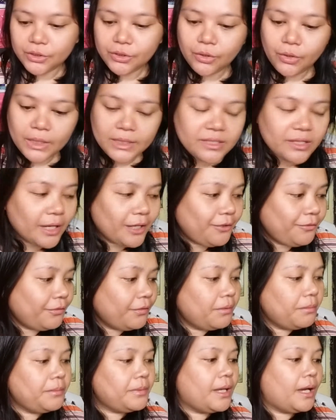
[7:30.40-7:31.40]
So aside
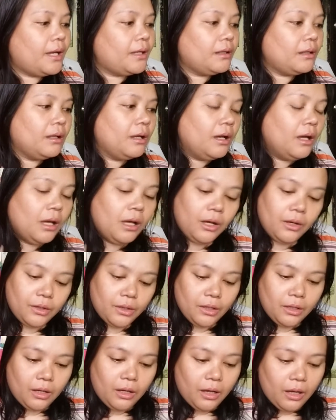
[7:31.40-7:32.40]
from that,
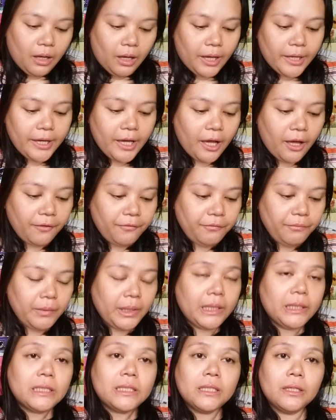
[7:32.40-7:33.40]
I have
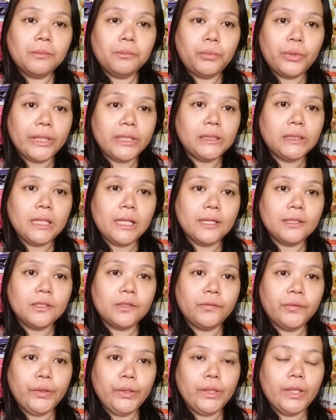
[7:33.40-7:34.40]
made some
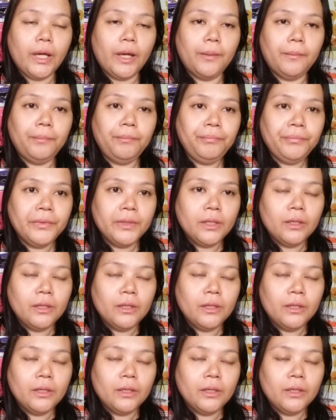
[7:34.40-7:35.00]
bracelets for them,